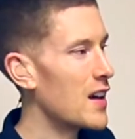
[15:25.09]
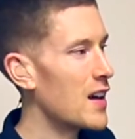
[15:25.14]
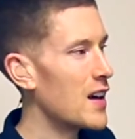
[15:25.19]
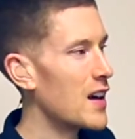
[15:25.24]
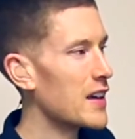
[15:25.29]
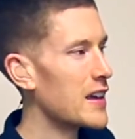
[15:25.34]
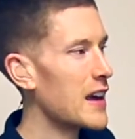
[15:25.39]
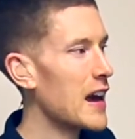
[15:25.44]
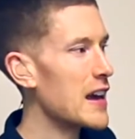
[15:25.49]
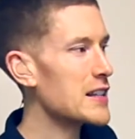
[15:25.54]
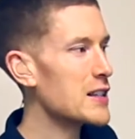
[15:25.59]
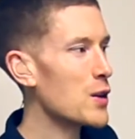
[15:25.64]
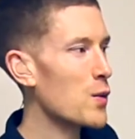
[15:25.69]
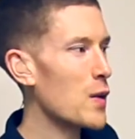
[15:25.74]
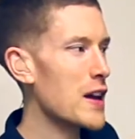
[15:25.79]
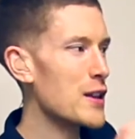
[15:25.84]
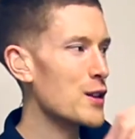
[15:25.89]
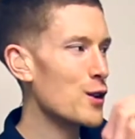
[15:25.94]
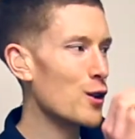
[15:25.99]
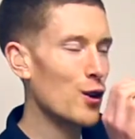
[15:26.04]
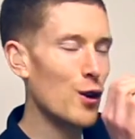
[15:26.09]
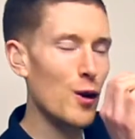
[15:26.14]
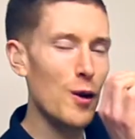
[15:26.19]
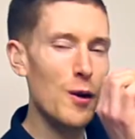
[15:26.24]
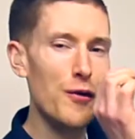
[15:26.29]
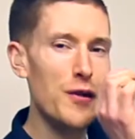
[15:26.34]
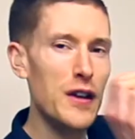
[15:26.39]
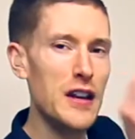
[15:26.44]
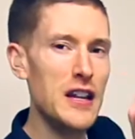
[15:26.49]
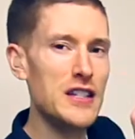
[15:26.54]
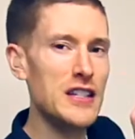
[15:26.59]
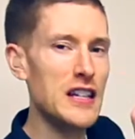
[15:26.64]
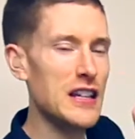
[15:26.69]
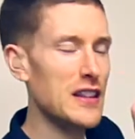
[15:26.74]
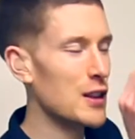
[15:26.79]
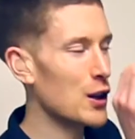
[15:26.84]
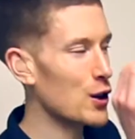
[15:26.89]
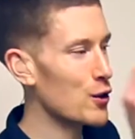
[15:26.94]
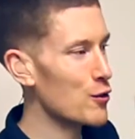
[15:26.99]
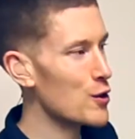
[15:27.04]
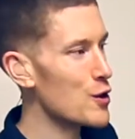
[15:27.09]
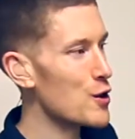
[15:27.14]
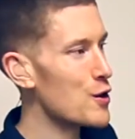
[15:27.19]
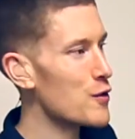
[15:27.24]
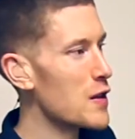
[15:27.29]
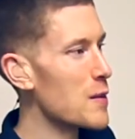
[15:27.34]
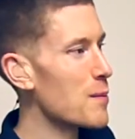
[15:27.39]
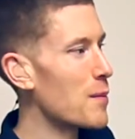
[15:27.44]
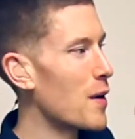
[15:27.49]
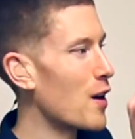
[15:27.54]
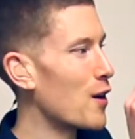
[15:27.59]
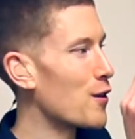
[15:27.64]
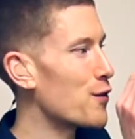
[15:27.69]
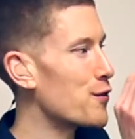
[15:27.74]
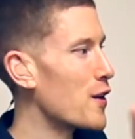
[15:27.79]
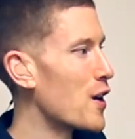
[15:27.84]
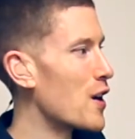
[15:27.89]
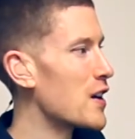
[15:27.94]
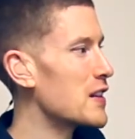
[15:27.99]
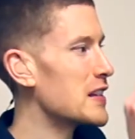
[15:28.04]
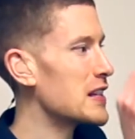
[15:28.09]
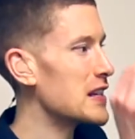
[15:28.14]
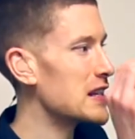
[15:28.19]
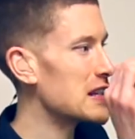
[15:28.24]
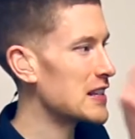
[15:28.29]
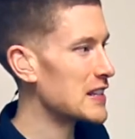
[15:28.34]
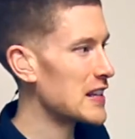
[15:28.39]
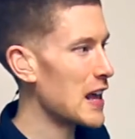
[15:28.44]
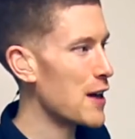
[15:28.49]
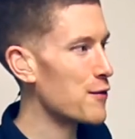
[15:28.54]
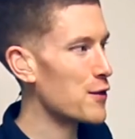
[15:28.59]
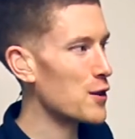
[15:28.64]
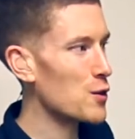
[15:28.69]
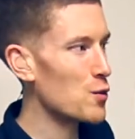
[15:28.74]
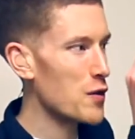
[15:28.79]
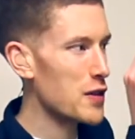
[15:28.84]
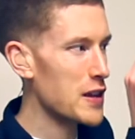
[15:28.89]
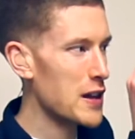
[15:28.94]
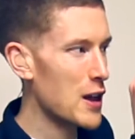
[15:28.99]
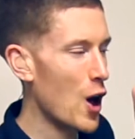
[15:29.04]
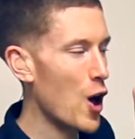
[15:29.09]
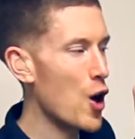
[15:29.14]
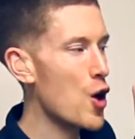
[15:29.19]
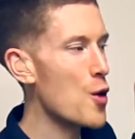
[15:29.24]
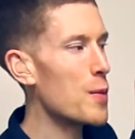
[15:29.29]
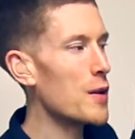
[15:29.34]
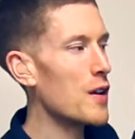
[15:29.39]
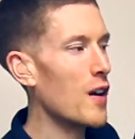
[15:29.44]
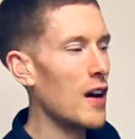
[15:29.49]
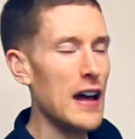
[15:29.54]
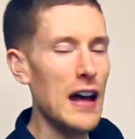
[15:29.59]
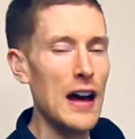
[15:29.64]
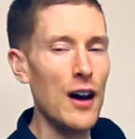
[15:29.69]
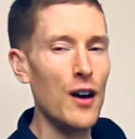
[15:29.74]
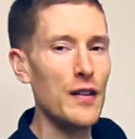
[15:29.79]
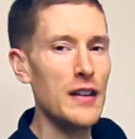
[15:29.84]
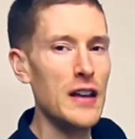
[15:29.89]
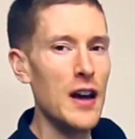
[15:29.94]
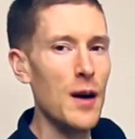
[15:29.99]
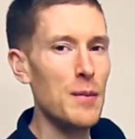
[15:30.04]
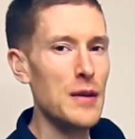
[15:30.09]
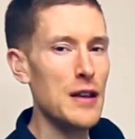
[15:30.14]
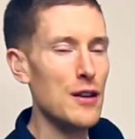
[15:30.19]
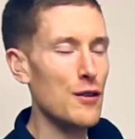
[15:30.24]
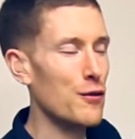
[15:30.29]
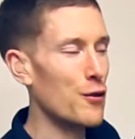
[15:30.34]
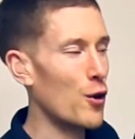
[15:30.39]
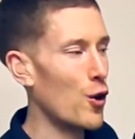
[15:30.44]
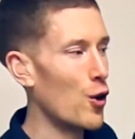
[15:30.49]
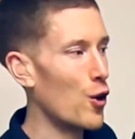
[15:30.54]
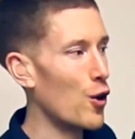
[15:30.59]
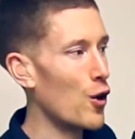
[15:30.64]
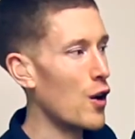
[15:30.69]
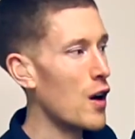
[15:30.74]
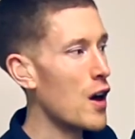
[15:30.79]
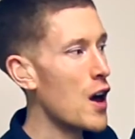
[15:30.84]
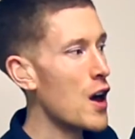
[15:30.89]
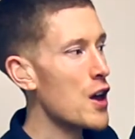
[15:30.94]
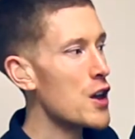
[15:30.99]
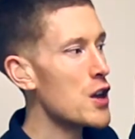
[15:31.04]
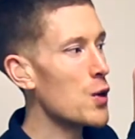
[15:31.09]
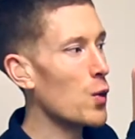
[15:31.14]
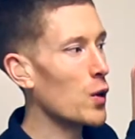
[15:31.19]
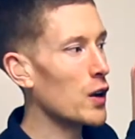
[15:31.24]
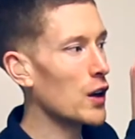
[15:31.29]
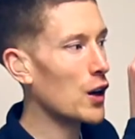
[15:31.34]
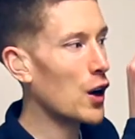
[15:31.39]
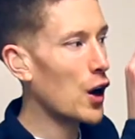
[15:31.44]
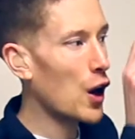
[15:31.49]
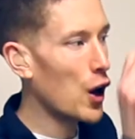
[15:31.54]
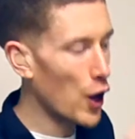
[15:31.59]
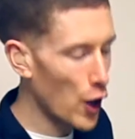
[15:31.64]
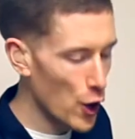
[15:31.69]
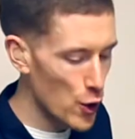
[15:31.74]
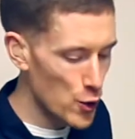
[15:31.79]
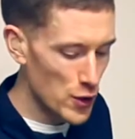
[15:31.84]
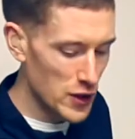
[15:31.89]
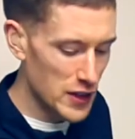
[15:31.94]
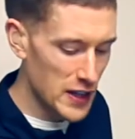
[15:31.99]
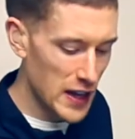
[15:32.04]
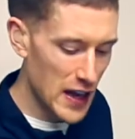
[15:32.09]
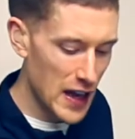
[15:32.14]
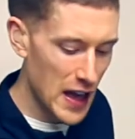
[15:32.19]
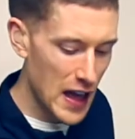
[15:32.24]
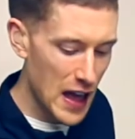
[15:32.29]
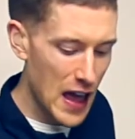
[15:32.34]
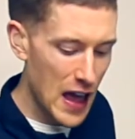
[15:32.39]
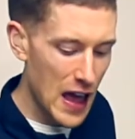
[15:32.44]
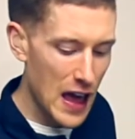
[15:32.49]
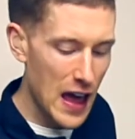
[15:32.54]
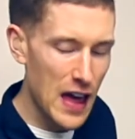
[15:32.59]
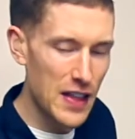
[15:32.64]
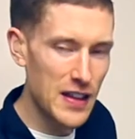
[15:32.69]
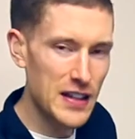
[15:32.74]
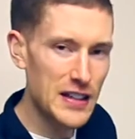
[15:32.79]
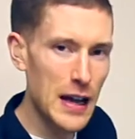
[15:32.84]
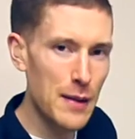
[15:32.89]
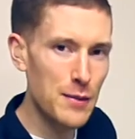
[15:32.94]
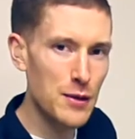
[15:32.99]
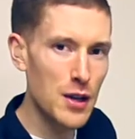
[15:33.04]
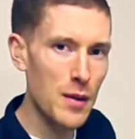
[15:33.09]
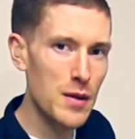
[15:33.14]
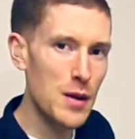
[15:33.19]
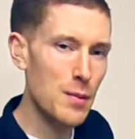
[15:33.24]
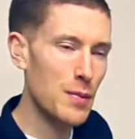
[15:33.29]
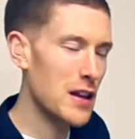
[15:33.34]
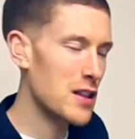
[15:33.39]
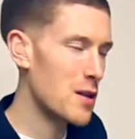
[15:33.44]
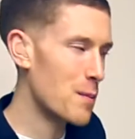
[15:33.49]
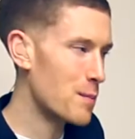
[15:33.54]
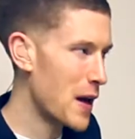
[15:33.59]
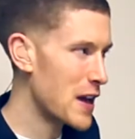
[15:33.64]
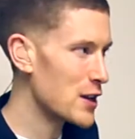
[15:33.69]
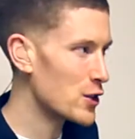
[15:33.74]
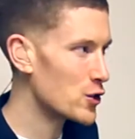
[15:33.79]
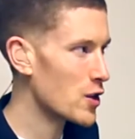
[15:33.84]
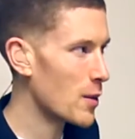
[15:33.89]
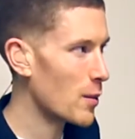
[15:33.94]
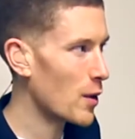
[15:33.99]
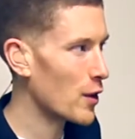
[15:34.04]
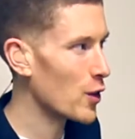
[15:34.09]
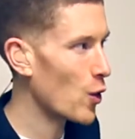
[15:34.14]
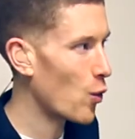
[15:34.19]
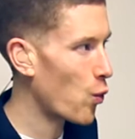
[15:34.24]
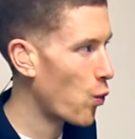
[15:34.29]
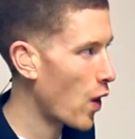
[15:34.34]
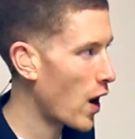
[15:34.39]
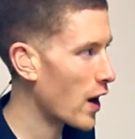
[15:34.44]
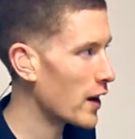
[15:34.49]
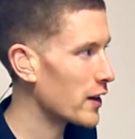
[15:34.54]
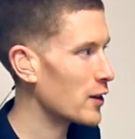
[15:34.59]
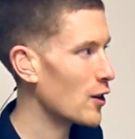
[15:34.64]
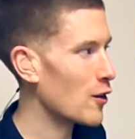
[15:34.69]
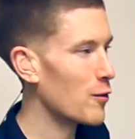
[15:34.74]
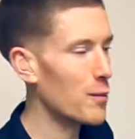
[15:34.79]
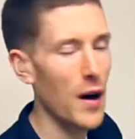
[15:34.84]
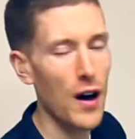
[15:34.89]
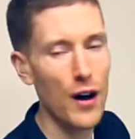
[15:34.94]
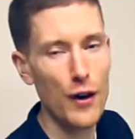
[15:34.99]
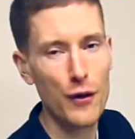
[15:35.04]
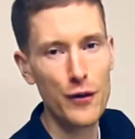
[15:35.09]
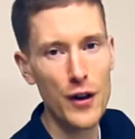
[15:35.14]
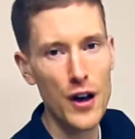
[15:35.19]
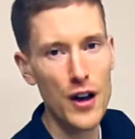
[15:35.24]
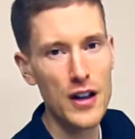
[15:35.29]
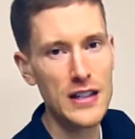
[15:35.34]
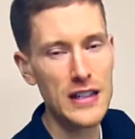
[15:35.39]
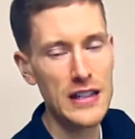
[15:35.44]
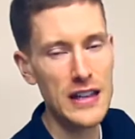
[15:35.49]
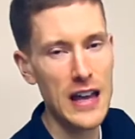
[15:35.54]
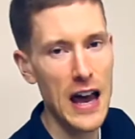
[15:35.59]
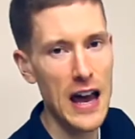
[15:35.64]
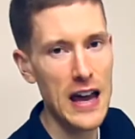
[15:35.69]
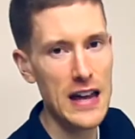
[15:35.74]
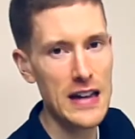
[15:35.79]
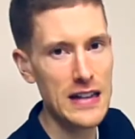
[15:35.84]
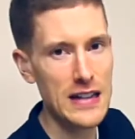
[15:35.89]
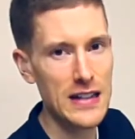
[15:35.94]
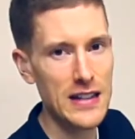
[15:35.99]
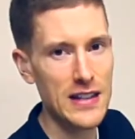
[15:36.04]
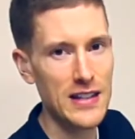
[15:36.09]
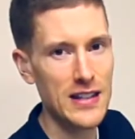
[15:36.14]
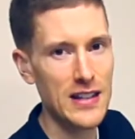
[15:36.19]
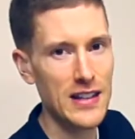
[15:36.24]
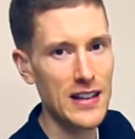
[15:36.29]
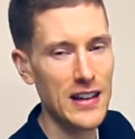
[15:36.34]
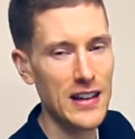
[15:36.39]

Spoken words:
Okay, so where you're finishing the groove in bar 37 with the open hi-hat on the upbeat 4, you want to close it at the same time you play the bass drum on the 1 of bar 38.